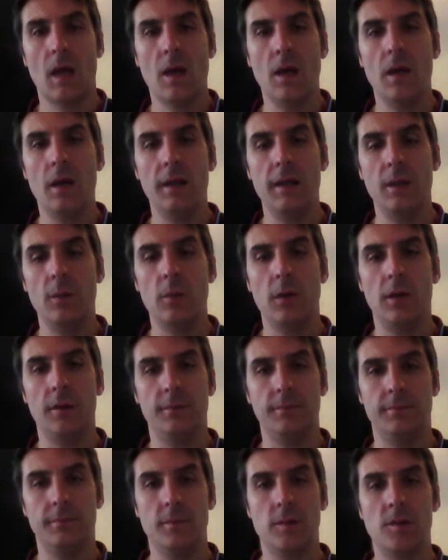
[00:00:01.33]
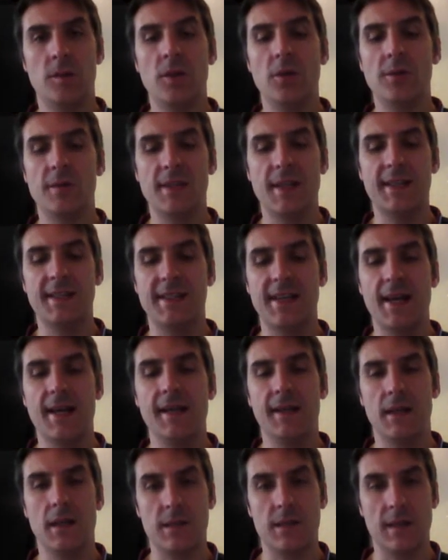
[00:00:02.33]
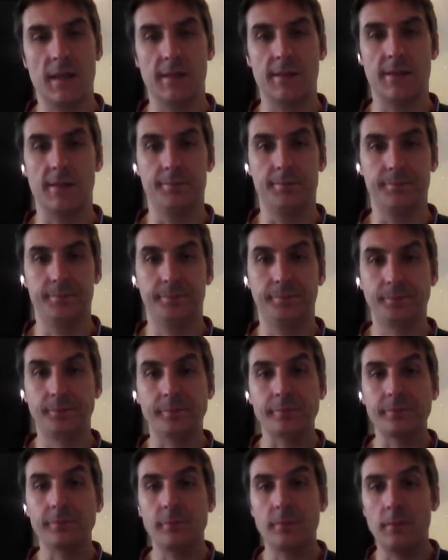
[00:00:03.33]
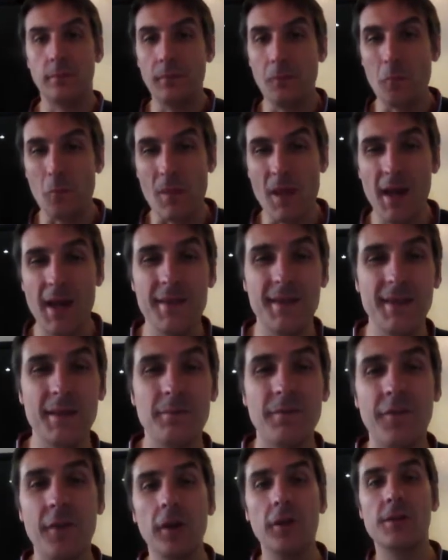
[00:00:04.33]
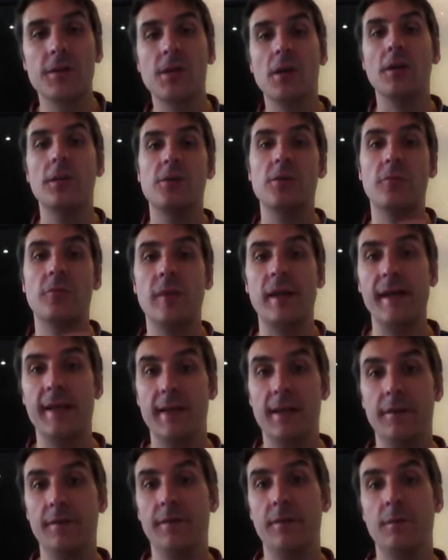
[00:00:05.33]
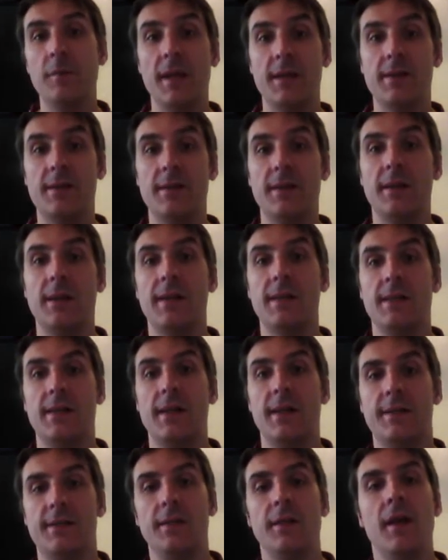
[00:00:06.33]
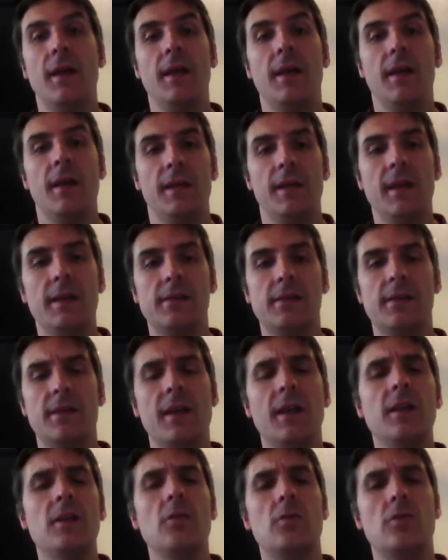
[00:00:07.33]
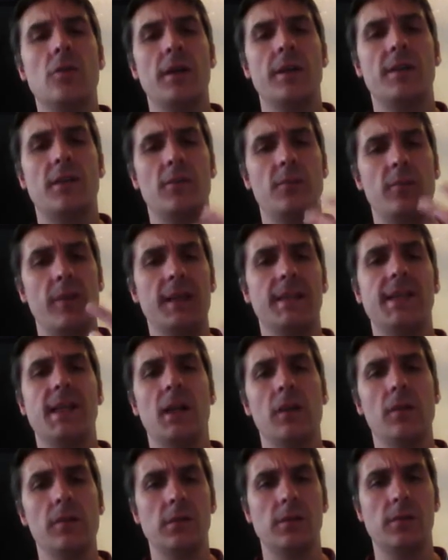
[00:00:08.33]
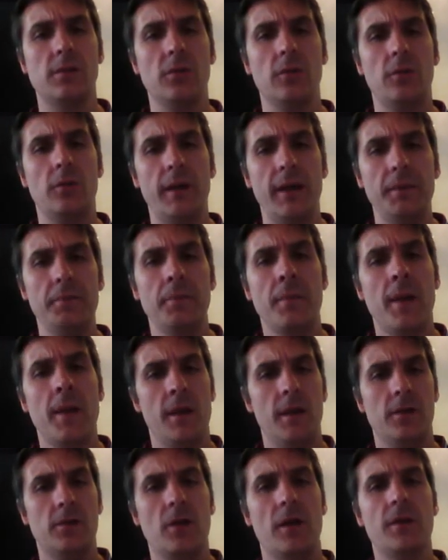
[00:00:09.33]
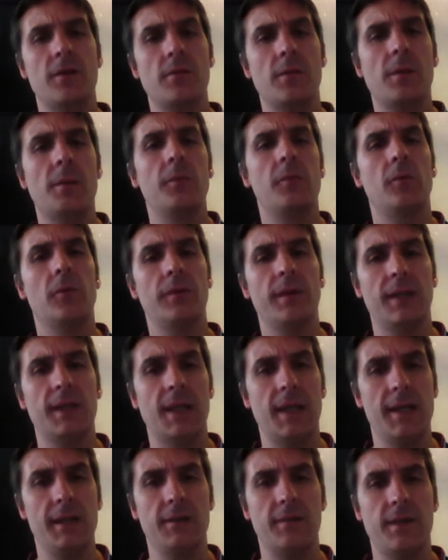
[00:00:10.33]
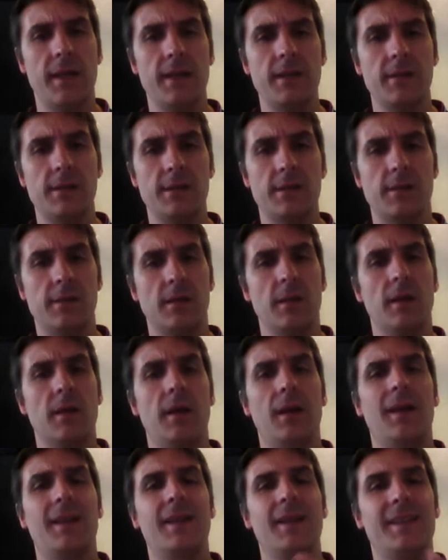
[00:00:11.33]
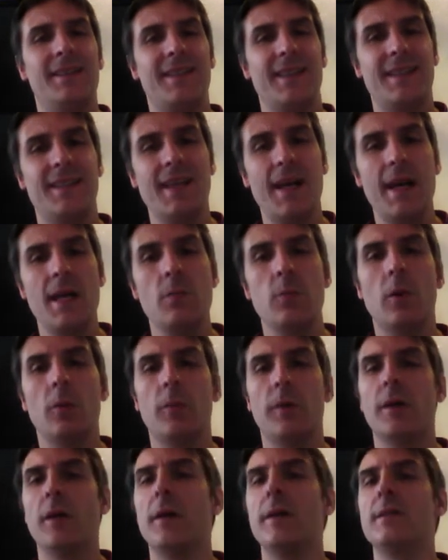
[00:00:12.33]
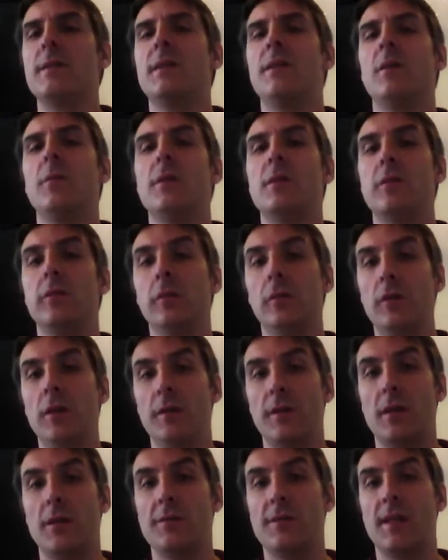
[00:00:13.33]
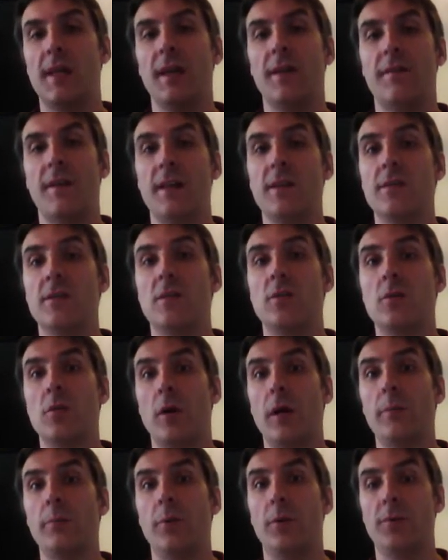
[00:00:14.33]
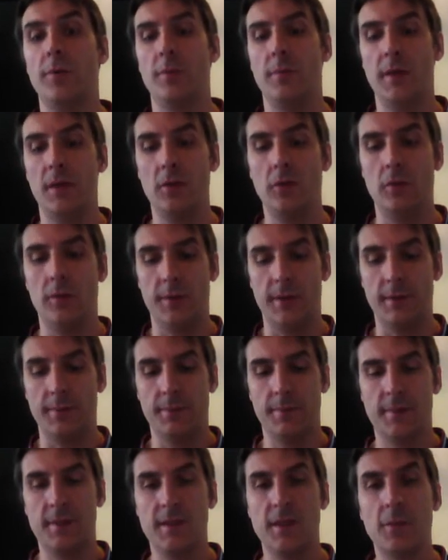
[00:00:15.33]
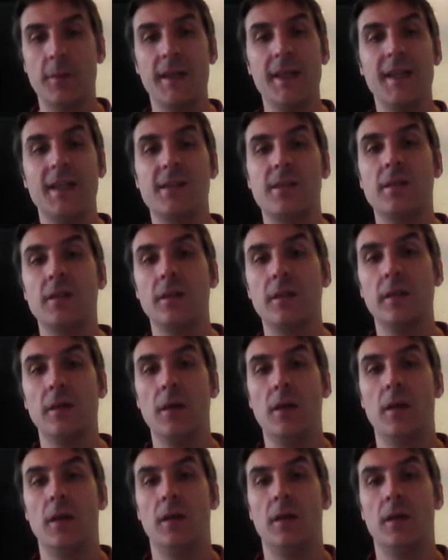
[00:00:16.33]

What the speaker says: Hi everyone, Tuesday's English lesson. And it follows on directly from yesterday's lesson. Yesterday you tried to retell the story, trying to remember all the key events. Today what we're going to do is look at those key events and try and put them in order. So we need to